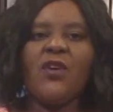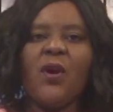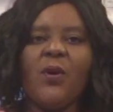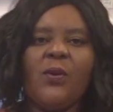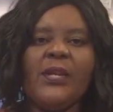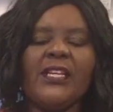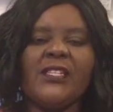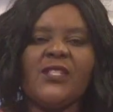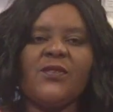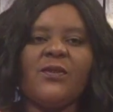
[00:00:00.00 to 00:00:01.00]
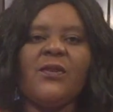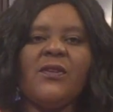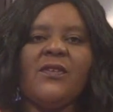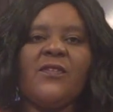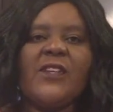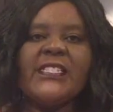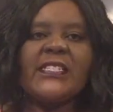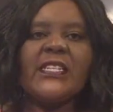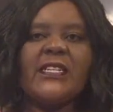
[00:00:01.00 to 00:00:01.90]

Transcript: goal is to first